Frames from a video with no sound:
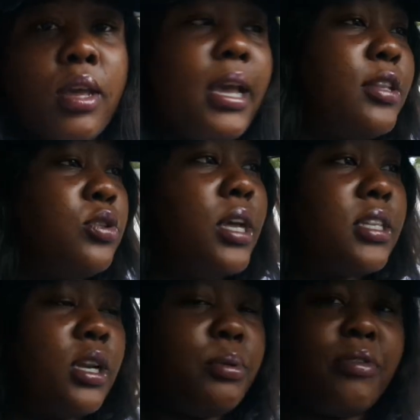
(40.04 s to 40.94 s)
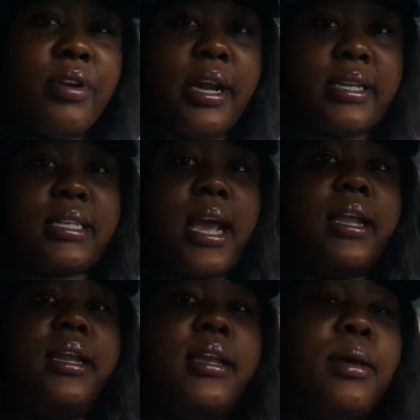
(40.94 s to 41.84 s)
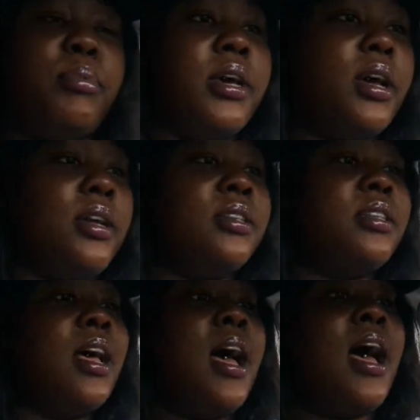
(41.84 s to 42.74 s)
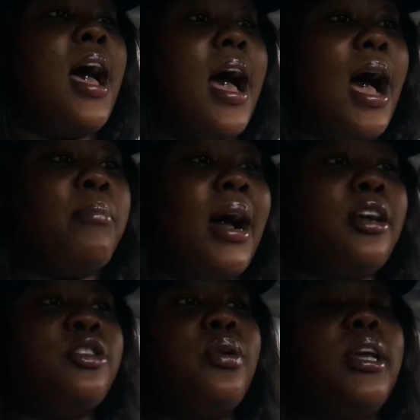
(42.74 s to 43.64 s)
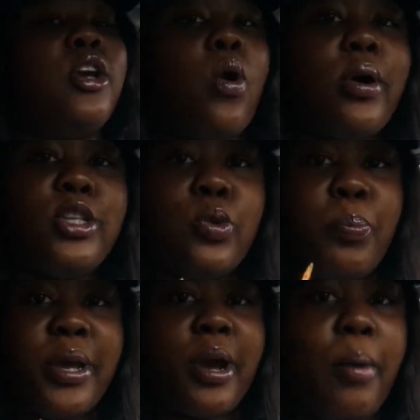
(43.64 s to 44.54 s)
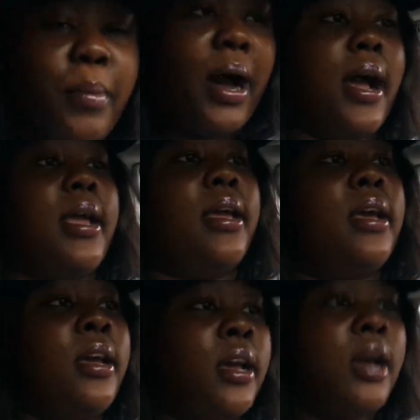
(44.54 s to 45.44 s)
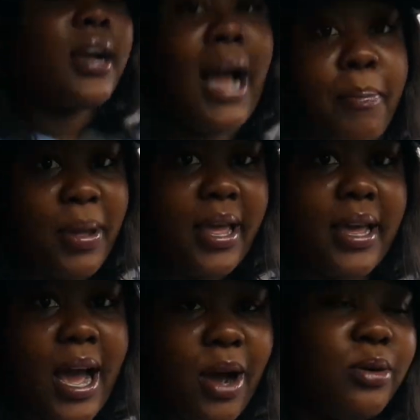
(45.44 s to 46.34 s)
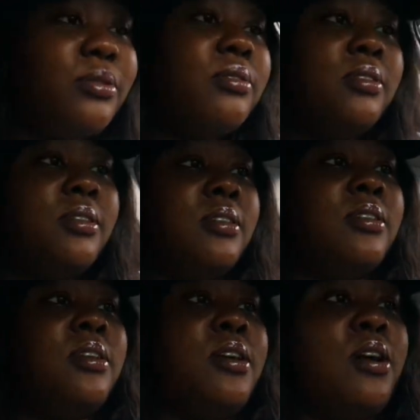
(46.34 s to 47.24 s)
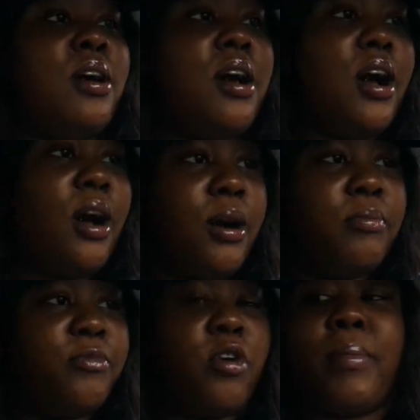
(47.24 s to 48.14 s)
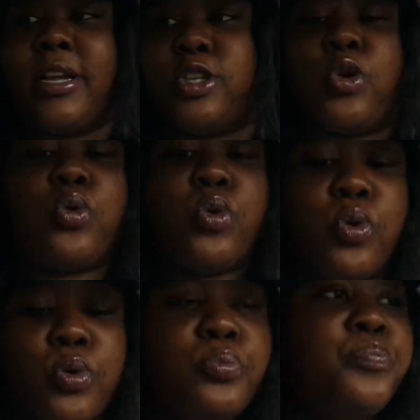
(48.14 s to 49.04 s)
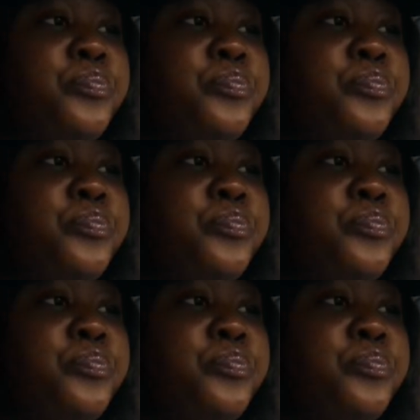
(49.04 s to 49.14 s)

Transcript: yeah, today's gonna be a very exciting day because I'm actually going to pick up my cap and gown for my school.